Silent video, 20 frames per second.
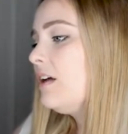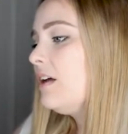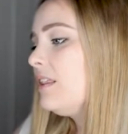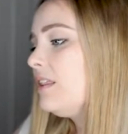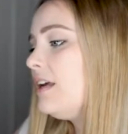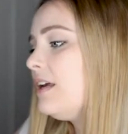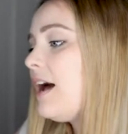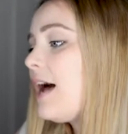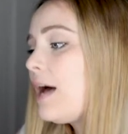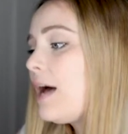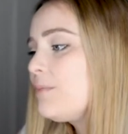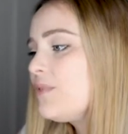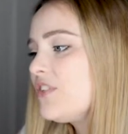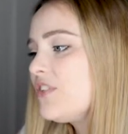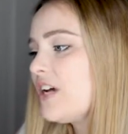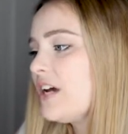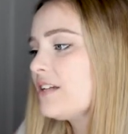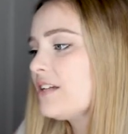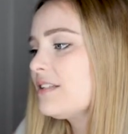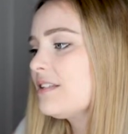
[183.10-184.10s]
The
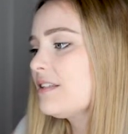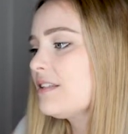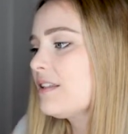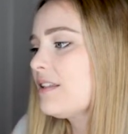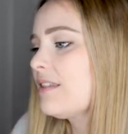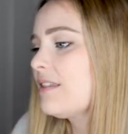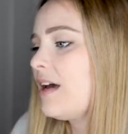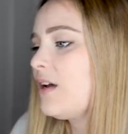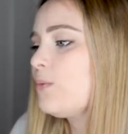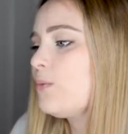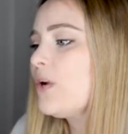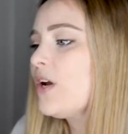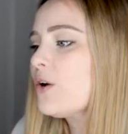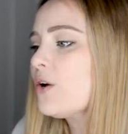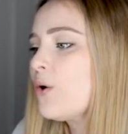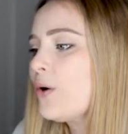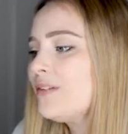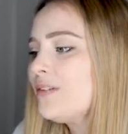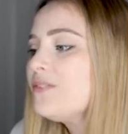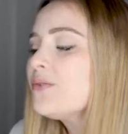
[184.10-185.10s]
objects that we are
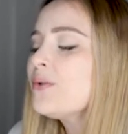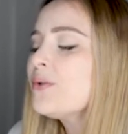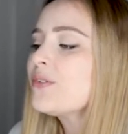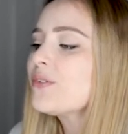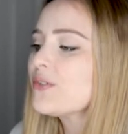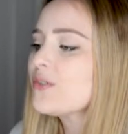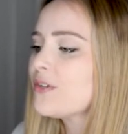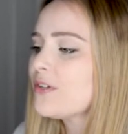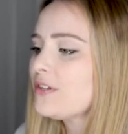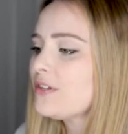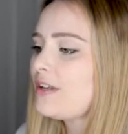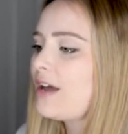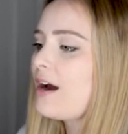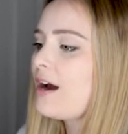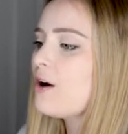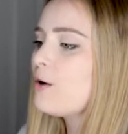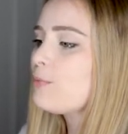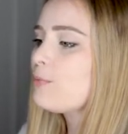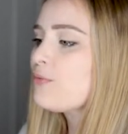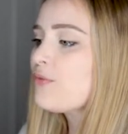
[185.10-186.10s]
going to insert
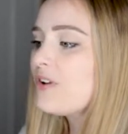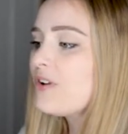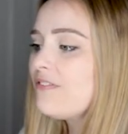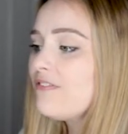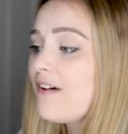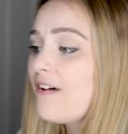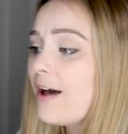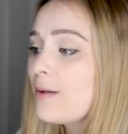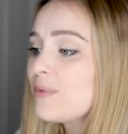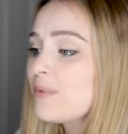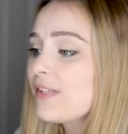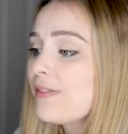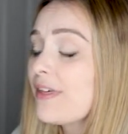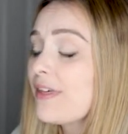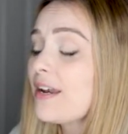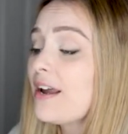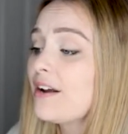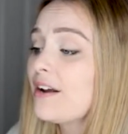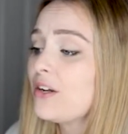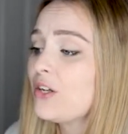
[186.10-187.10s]
are prefabs
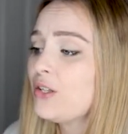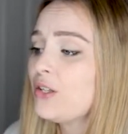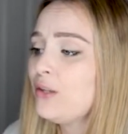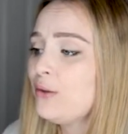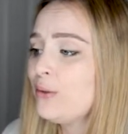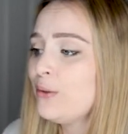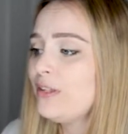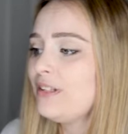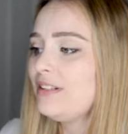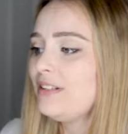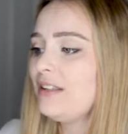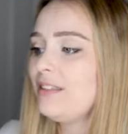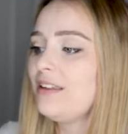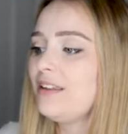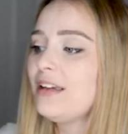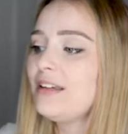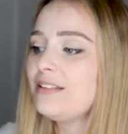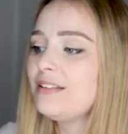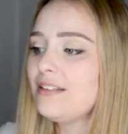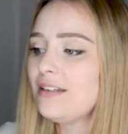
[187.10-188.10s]
that are included in
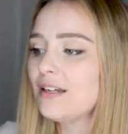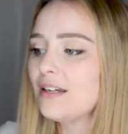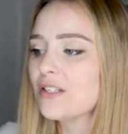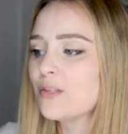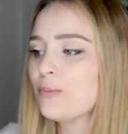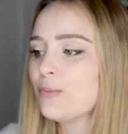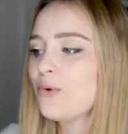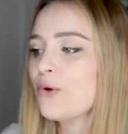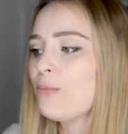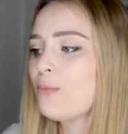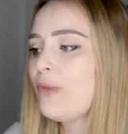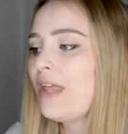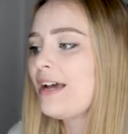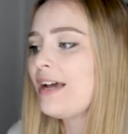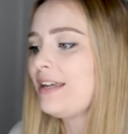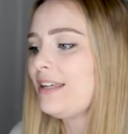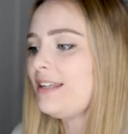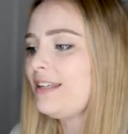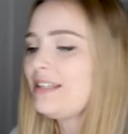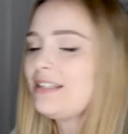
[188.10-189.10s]
the AT+Explore
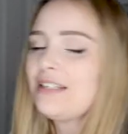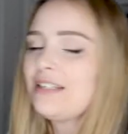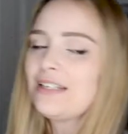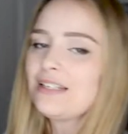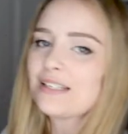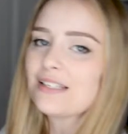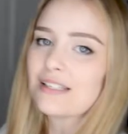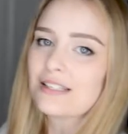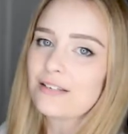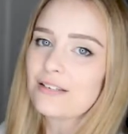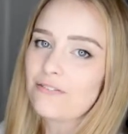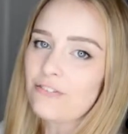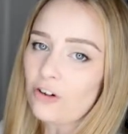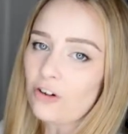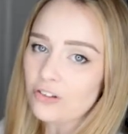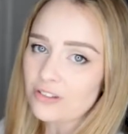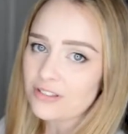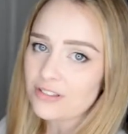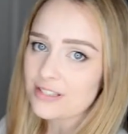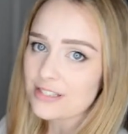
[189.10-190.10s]
plugin in its
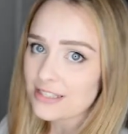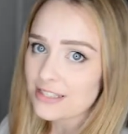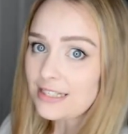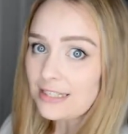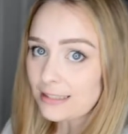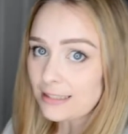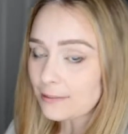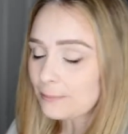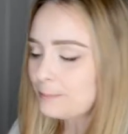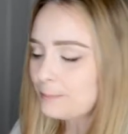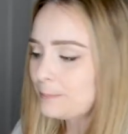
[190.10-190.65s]
default scene.